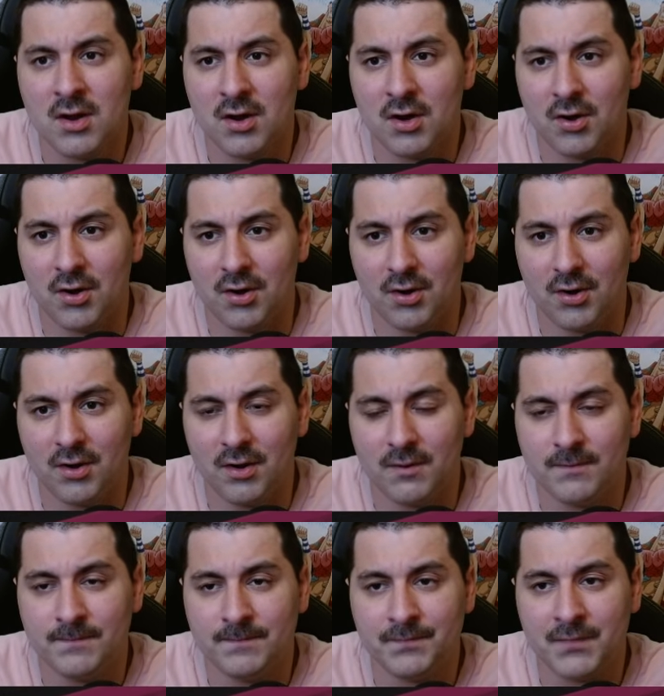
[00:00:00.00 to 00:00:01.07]
Her
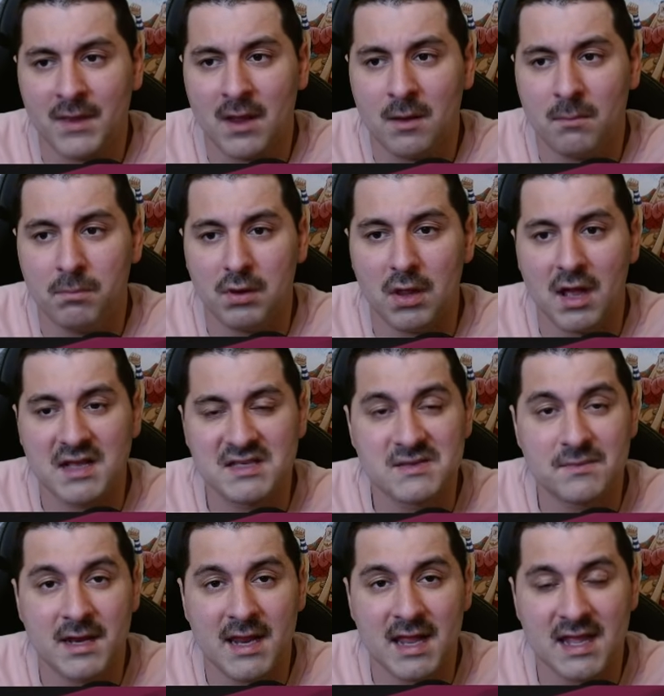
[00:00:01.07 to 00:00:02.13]

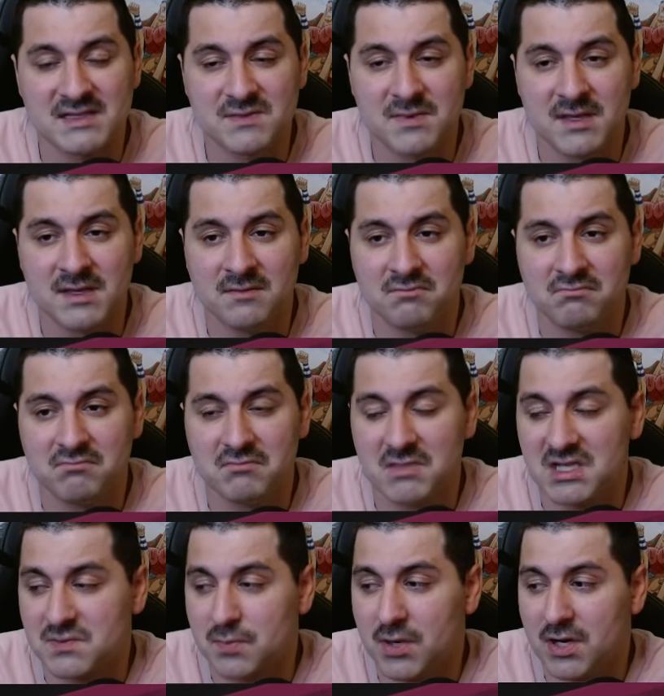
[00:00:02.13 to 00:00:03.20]
Blossom enhancement
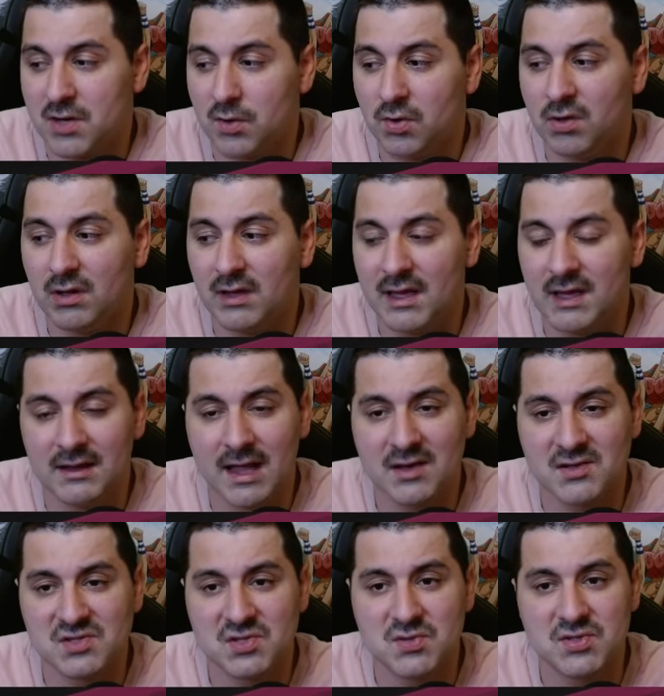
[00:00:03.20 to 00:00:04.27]
is pretty cool. It
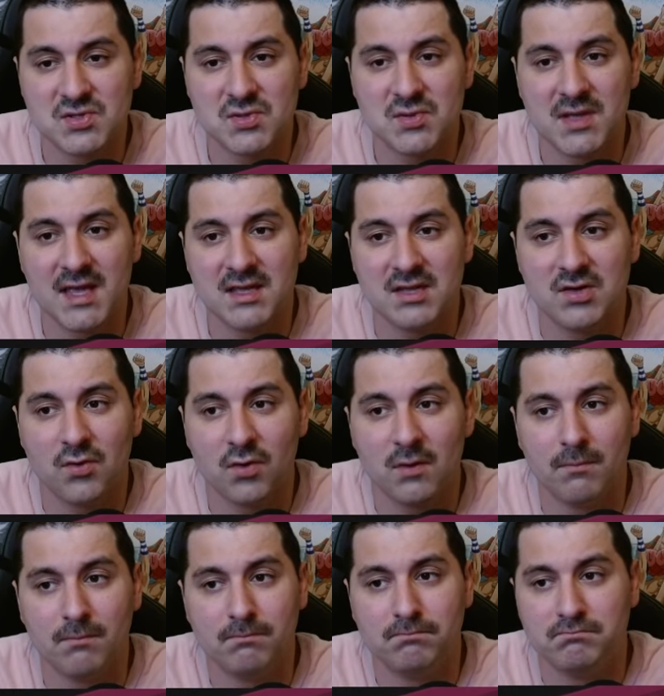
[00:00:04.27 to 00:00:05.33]
allows you to get your
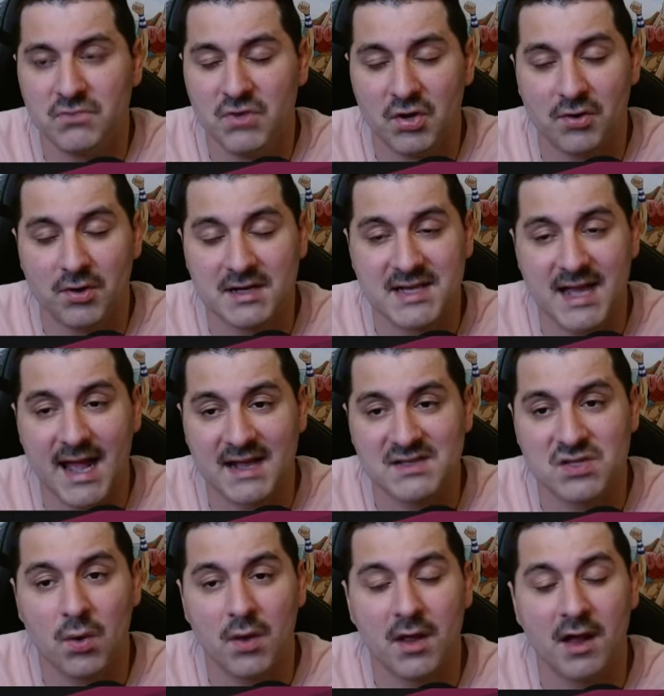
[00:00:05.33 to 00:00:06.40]
attacks
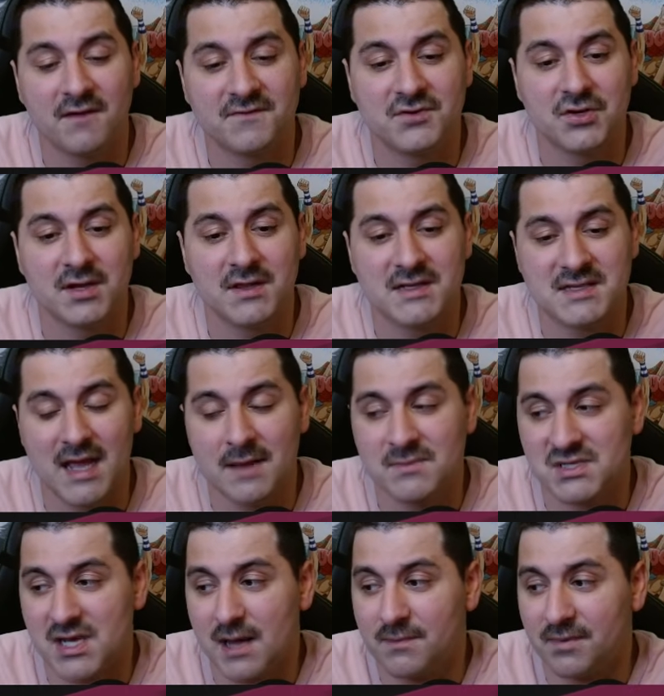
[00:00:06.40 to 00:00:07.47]
going off during the time
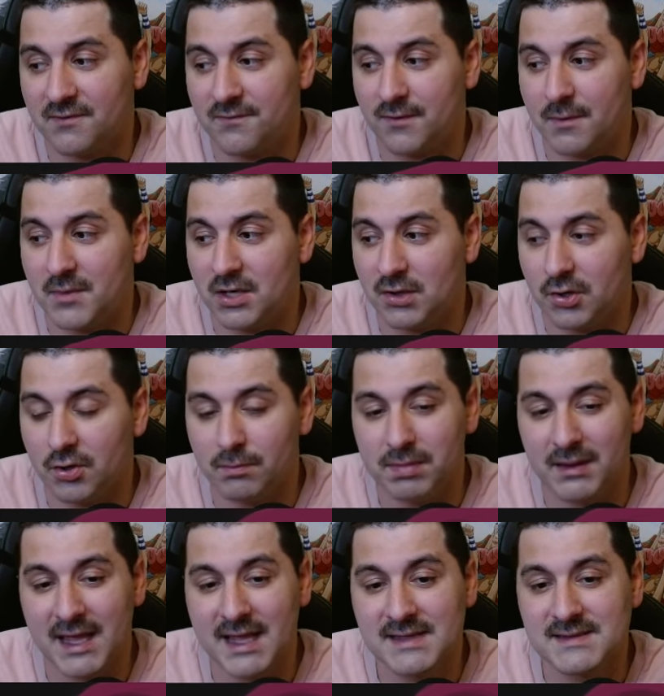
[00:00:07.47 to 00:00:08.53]
stop from your little
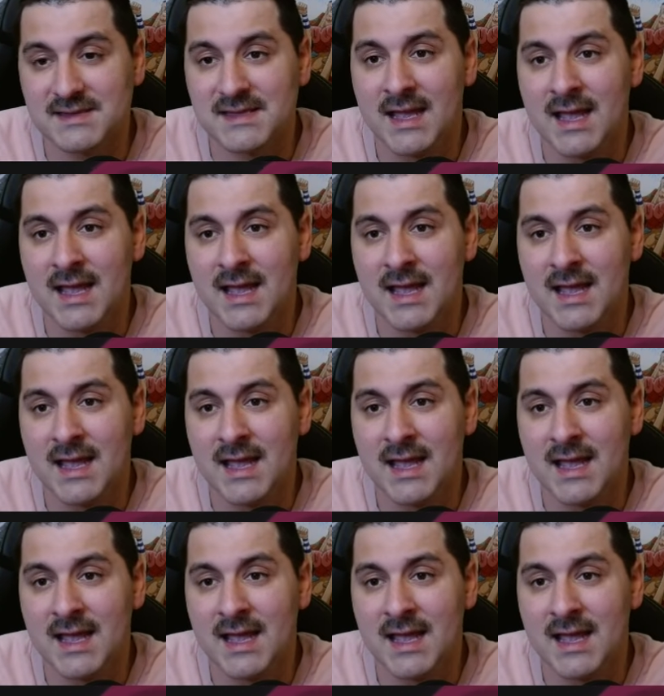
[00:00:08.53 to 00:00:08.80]
plants.